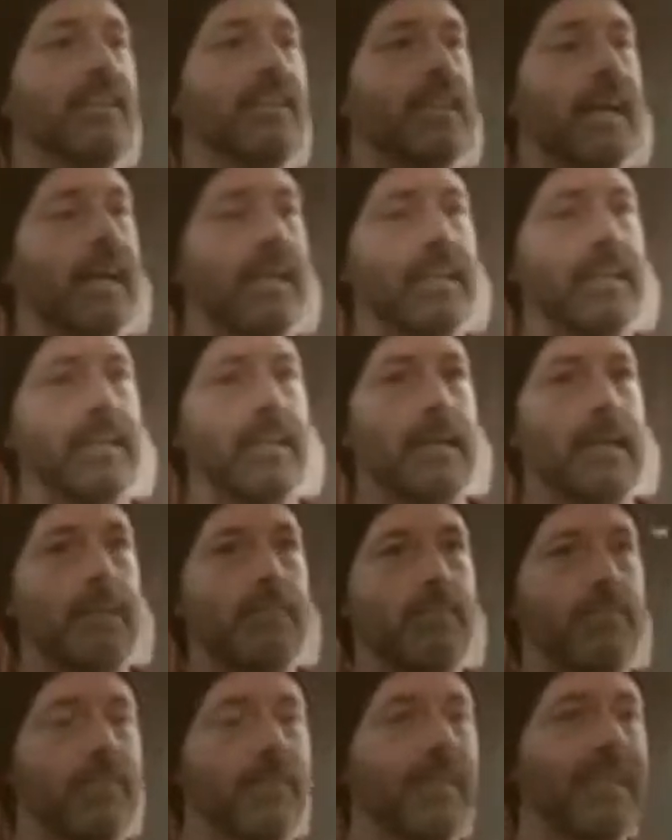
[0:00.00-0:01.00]
and
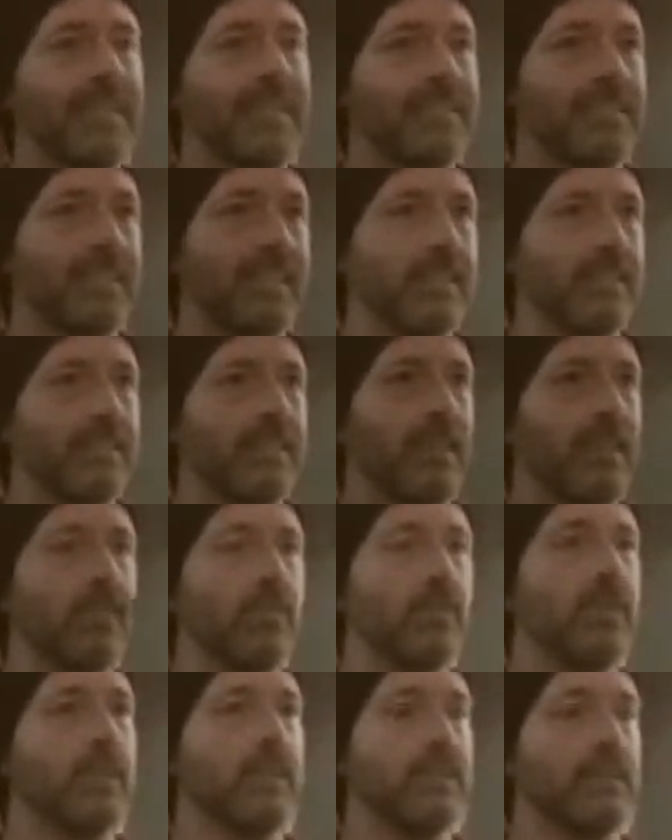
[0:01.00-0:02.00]
um, they just said,
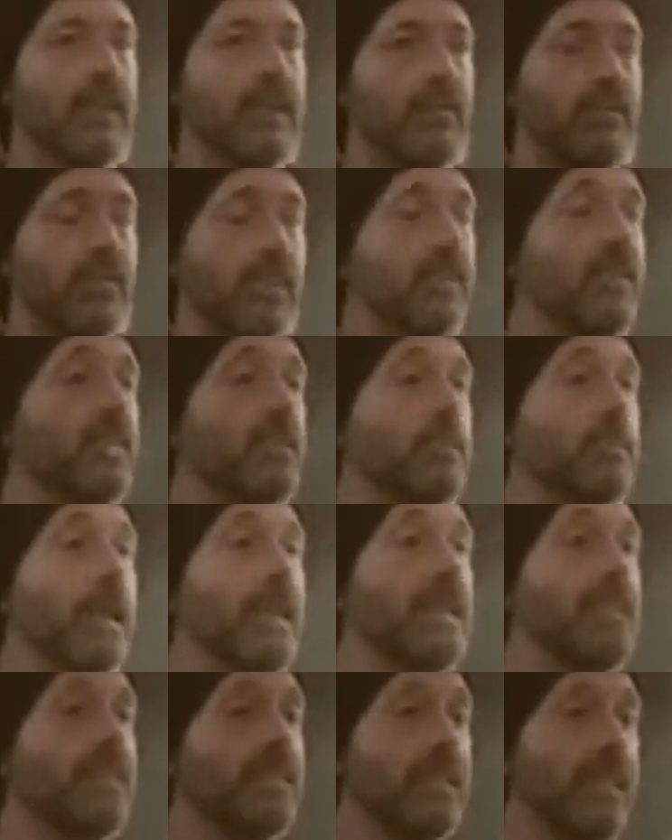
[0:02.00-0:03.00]
"Oh, I found this
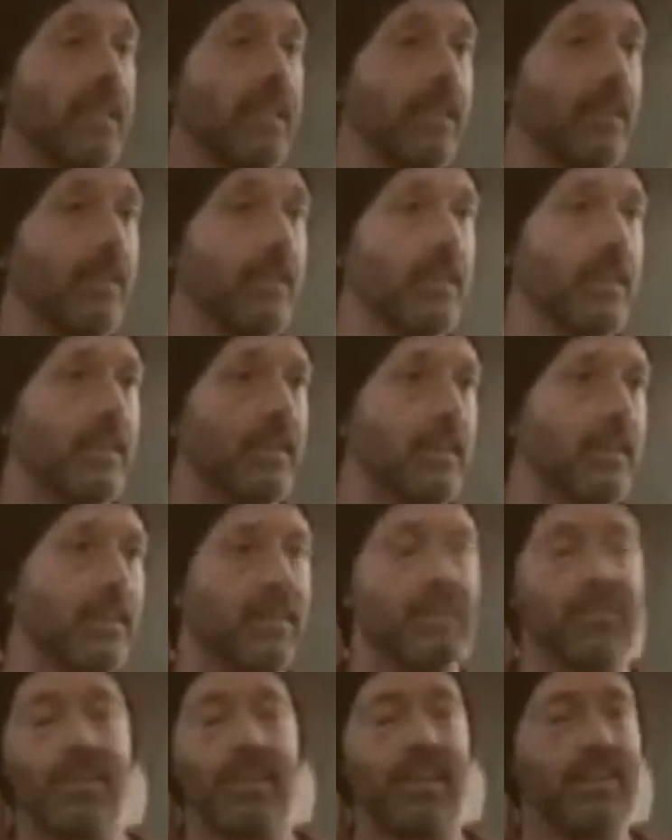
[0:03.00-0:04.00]
painting, uh,
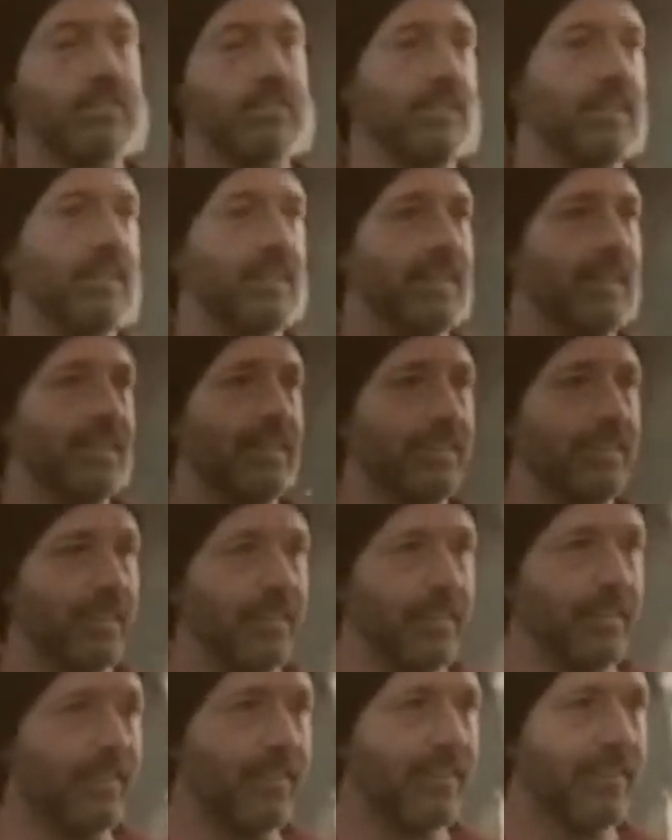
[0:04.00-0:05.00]
whatever," and, and, they
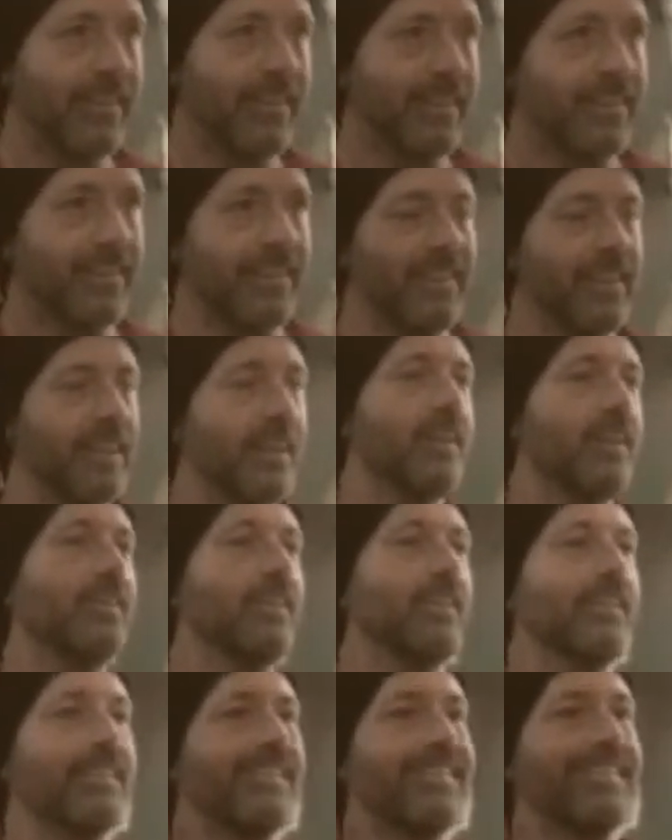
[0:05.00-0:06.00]
said, you
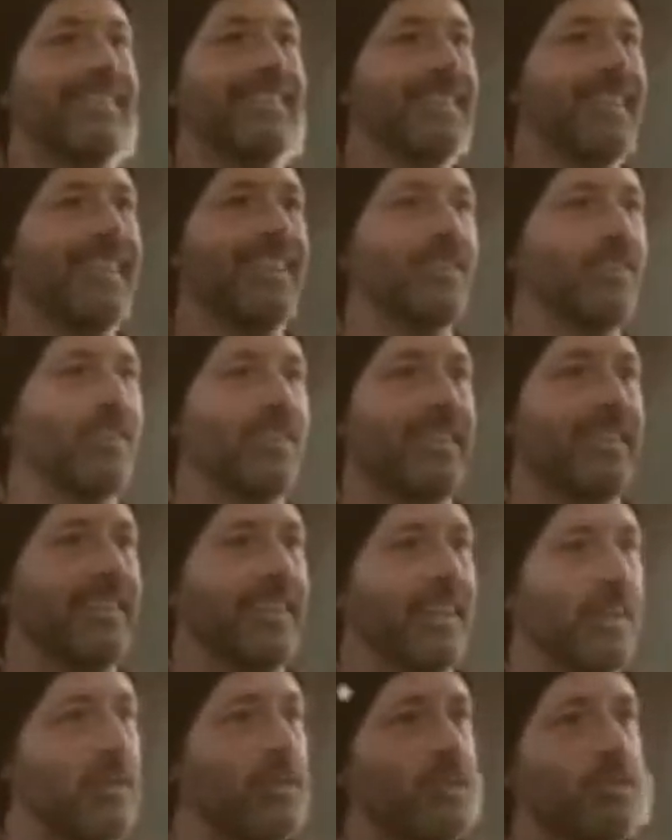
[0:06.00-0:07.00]
know, they thought
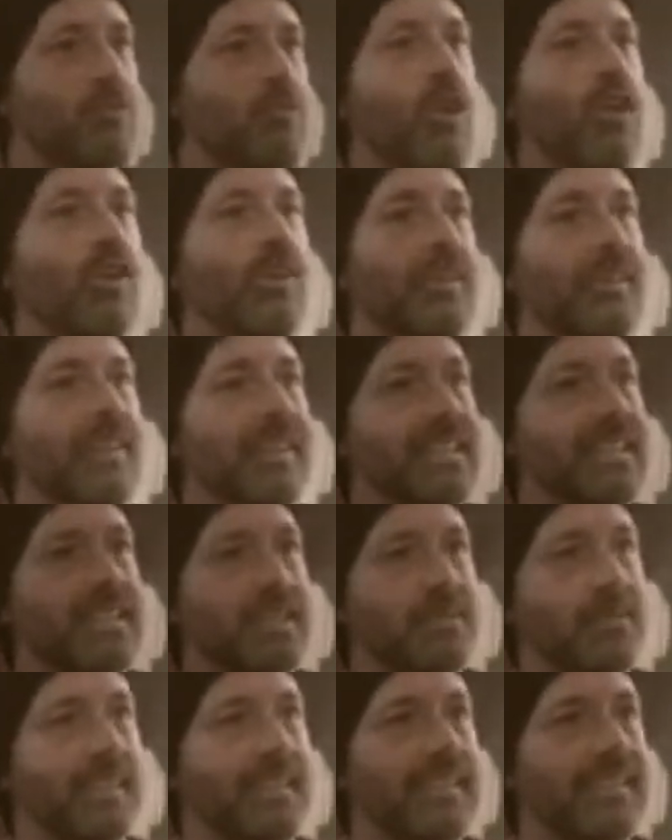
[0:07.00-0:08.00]
that it was wrong that it
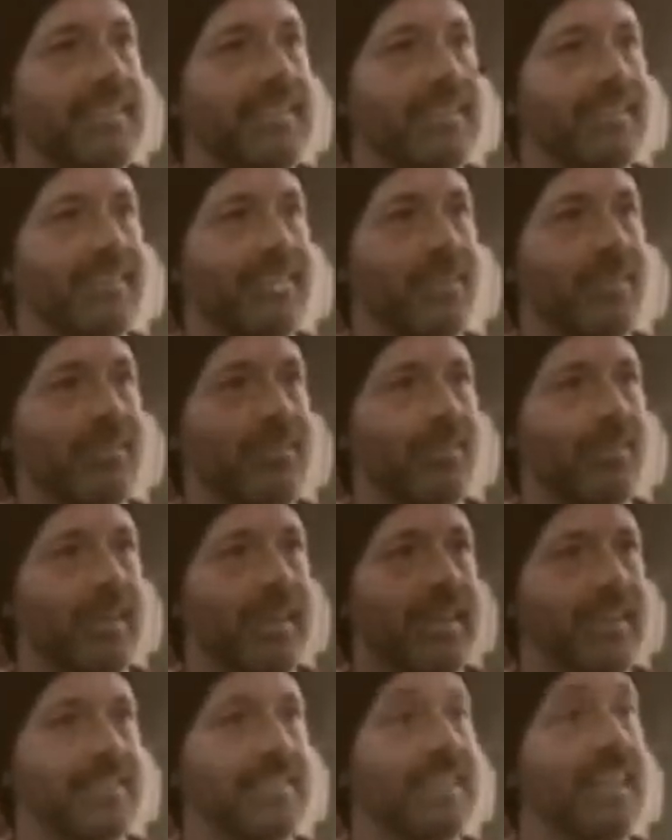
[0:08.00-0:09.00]
should be sort of
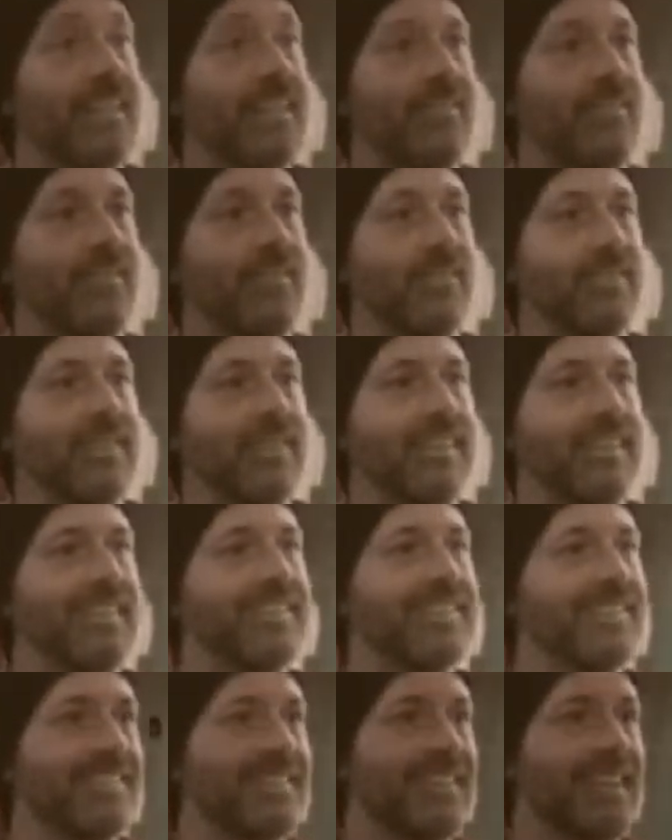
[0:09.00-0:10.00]
by a skip, so they
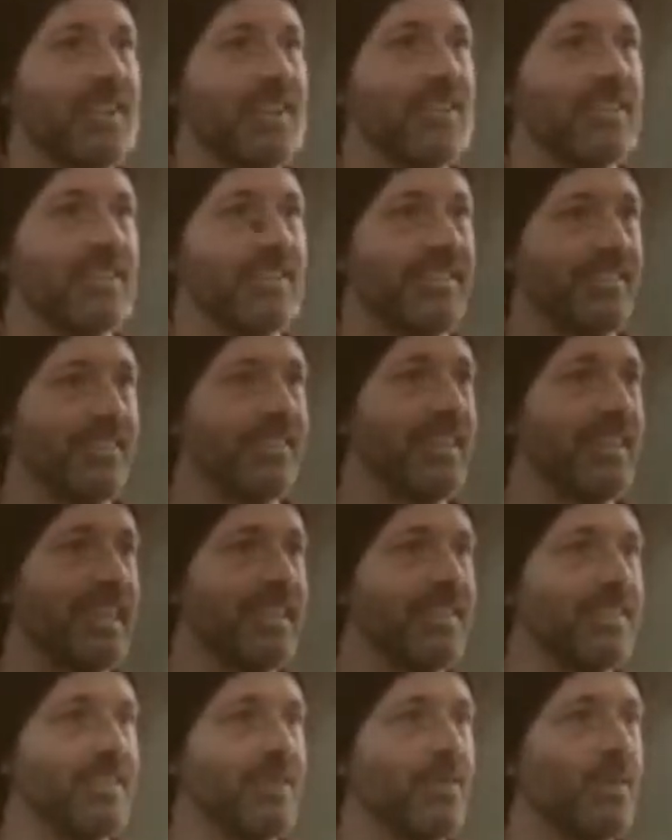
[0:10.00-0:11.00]
they could right, took
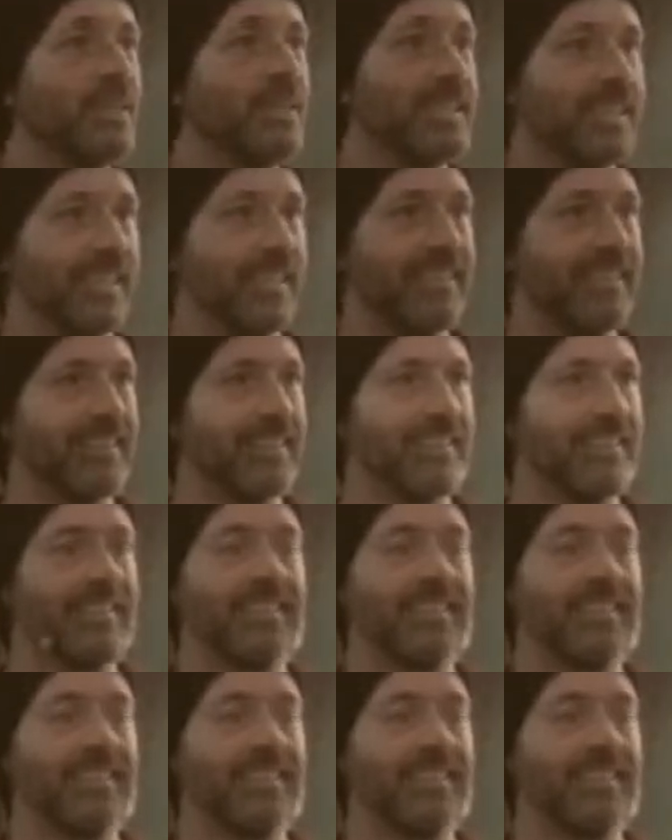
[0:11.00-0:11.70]
it. You want okay. it,